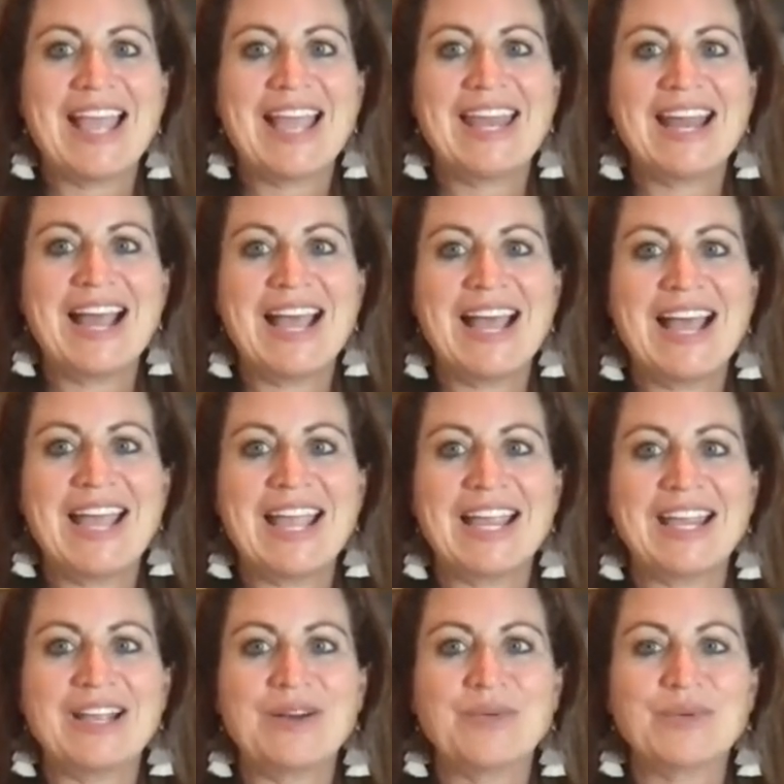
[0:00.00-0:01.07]
And
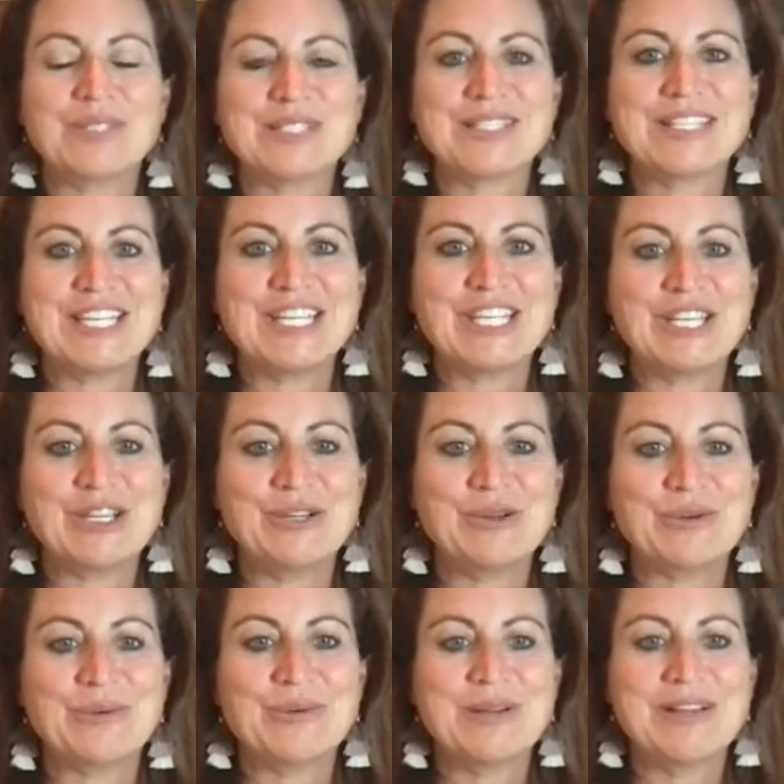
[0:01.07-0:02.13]
I will see
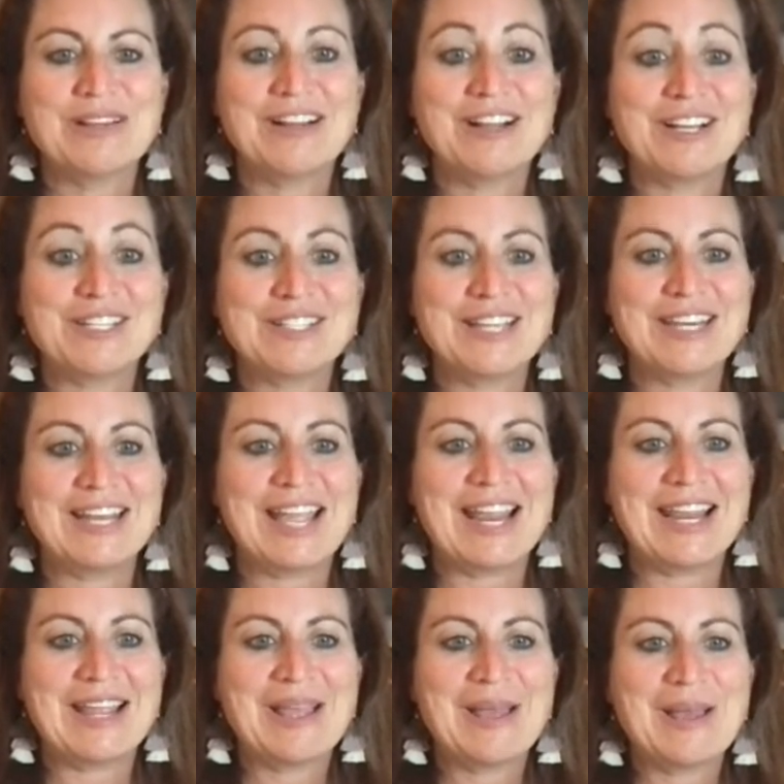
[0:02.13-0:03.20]
you on
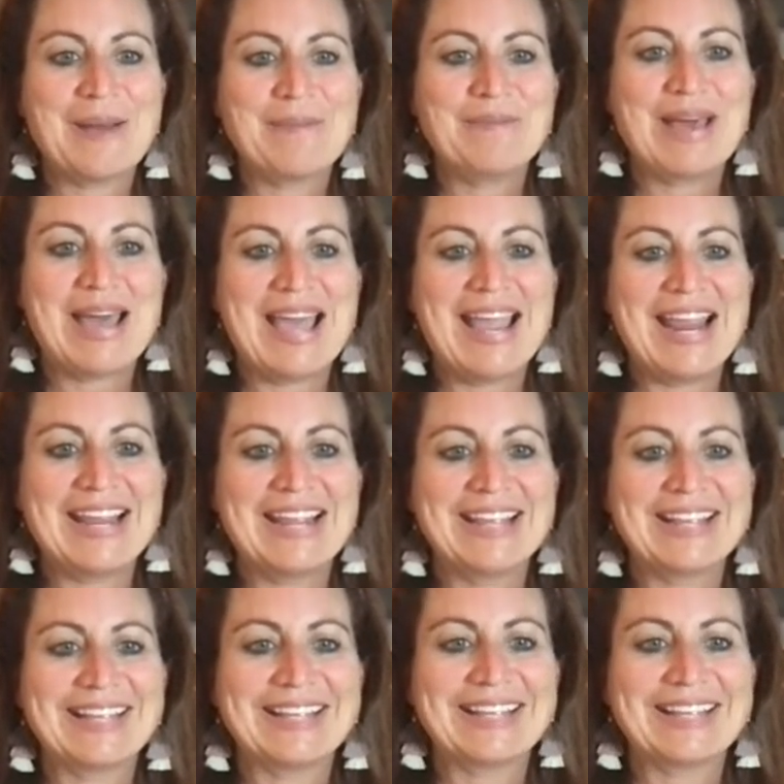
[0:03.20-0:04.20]
Sunday. Bye.